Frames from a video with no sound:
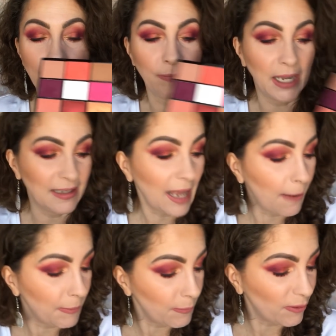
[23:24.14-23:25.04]
It's
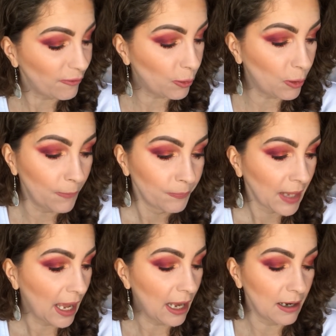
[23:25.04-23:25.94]
happened before,
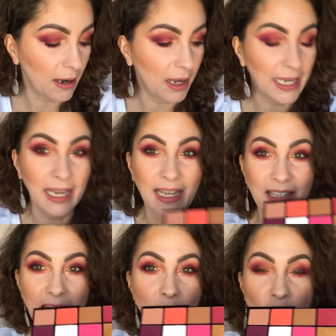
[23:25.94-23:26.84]
and I can
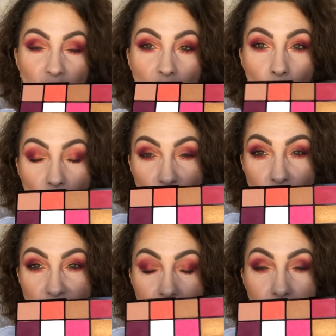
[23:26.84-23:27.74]
continue to go on
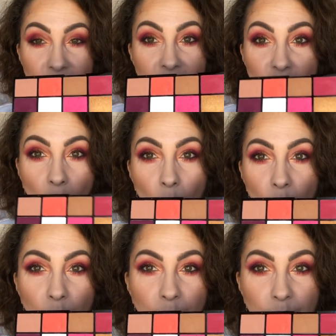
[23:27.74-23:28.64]
using them. So don't
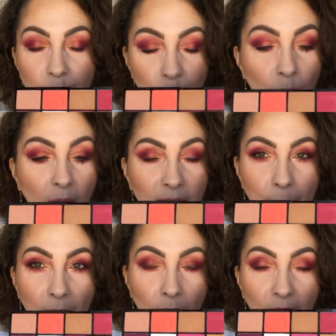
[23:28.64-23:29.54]
worry
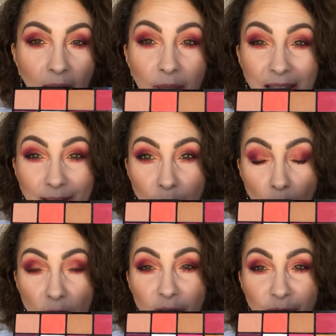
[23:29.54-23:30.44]
about that. These are
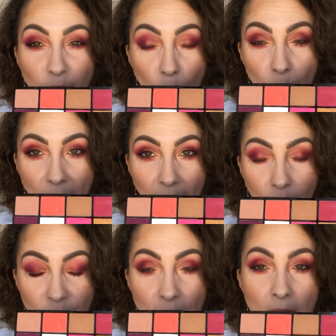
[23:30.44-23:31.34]
only
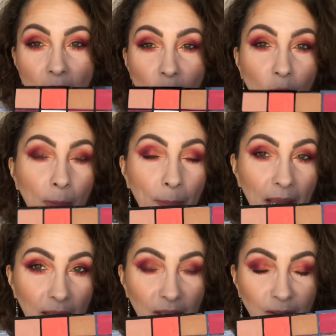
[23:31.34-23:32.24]
£4. You can
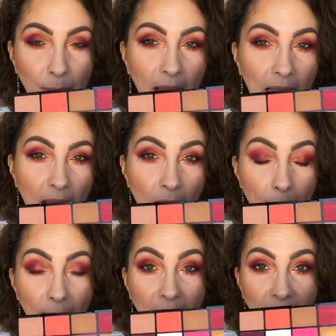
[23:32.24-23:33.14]
pick this palette
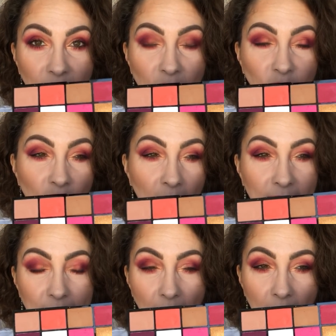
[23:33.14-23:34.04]
up at
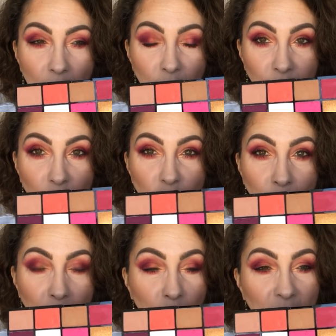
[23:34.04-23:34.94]
just
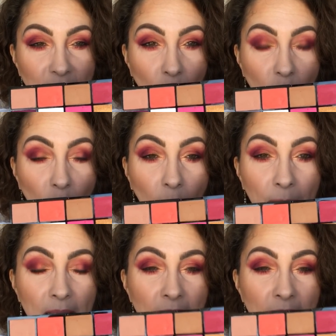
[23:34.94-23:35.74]
revolutionbeauty.com.